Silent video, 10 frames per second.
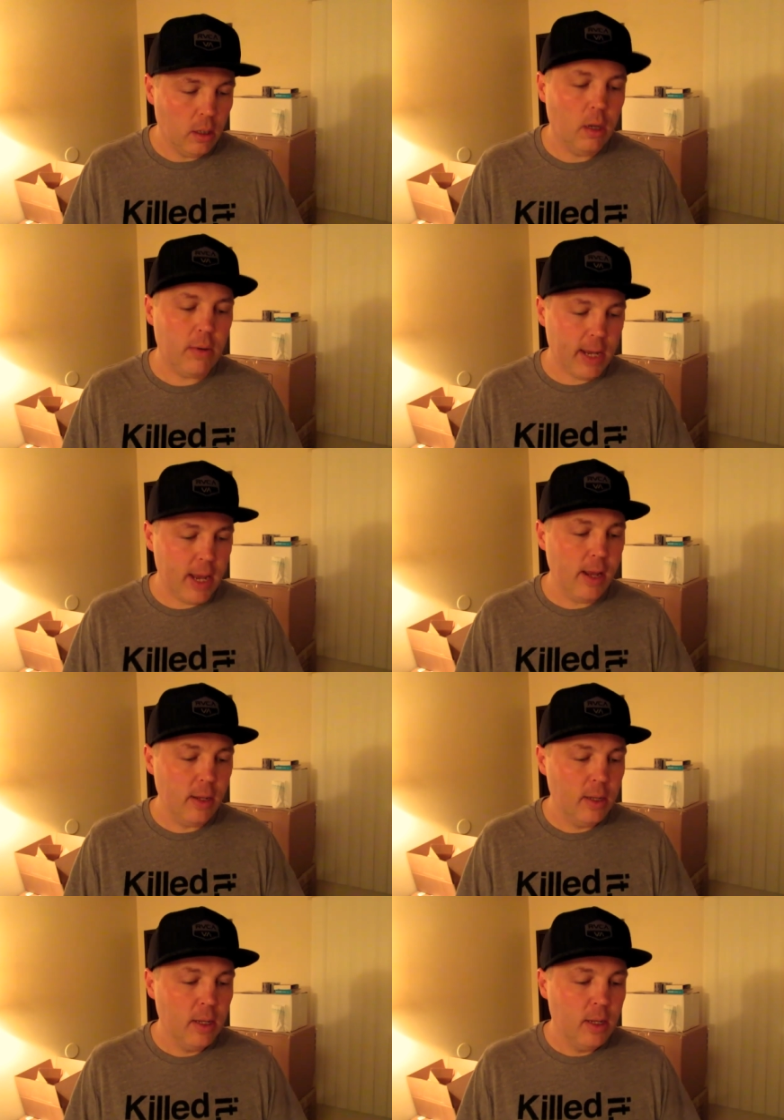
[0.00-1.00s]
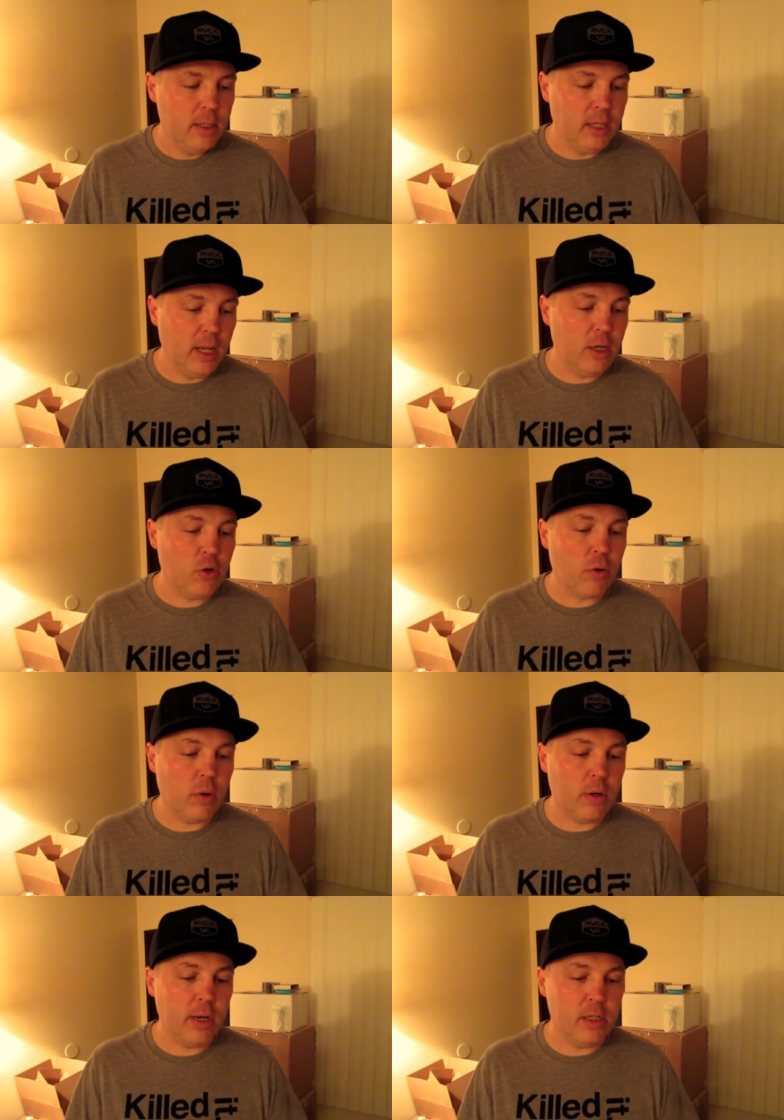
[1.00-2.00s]
Okay, 10
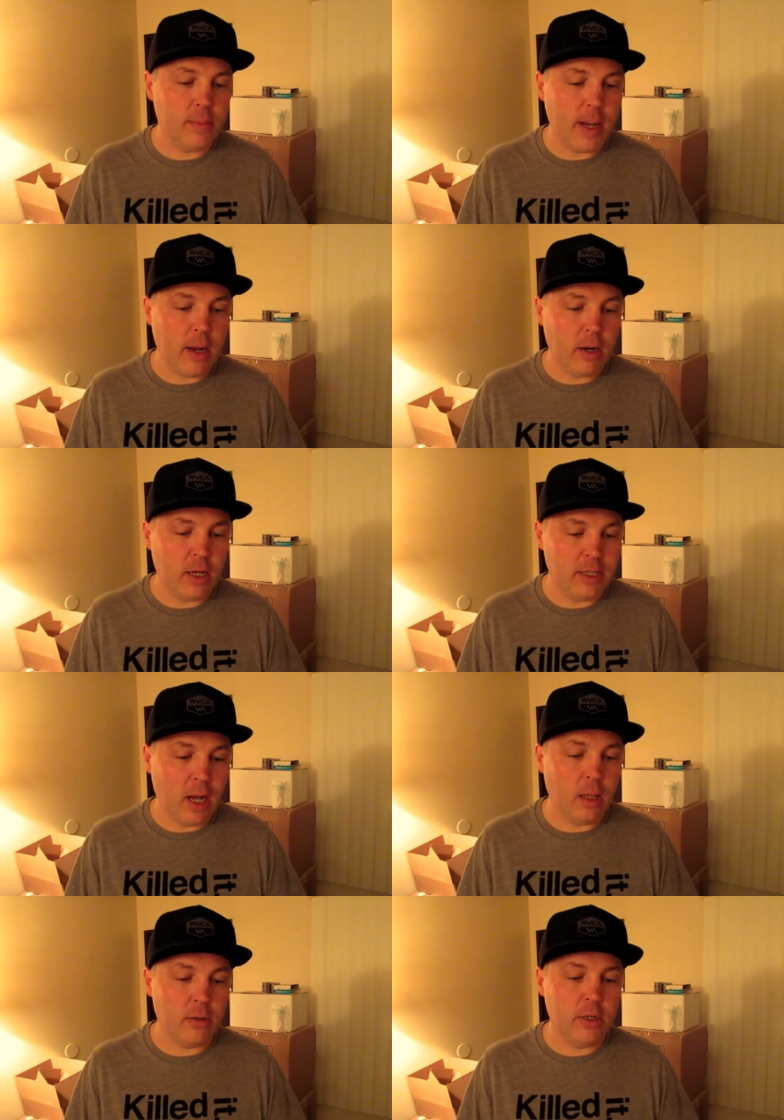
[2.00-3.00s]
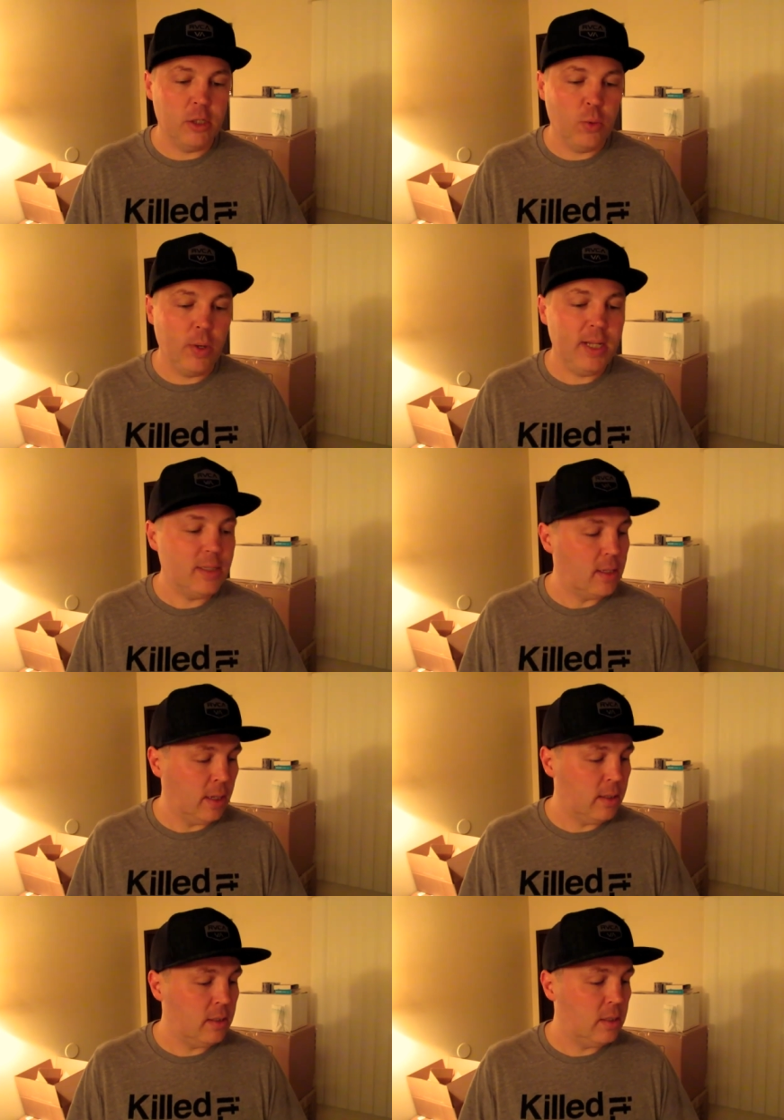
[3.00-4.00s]
kroner is about a dollar and 20
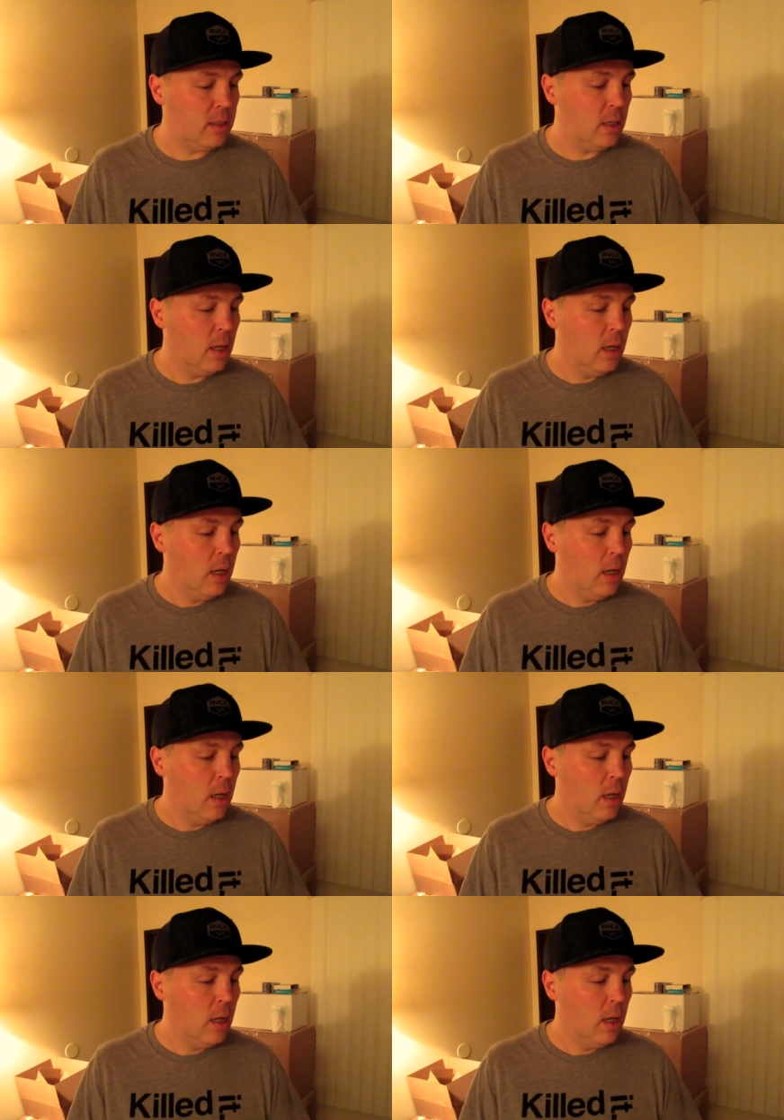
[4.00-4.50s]
cents.